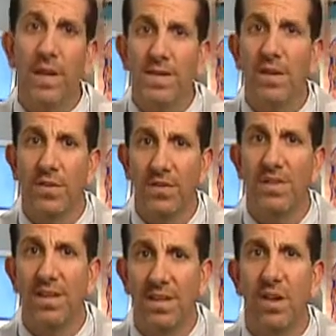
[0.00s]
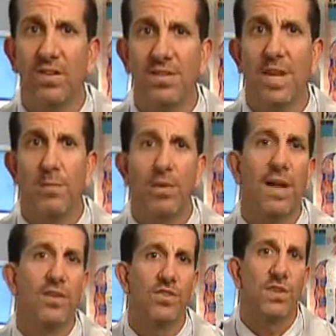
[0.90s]
break down the skin and cause diaper
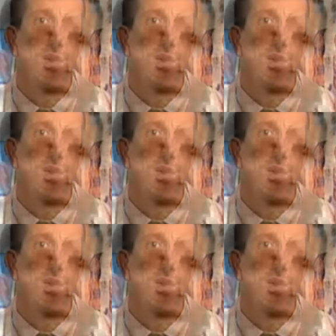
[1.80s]
rash.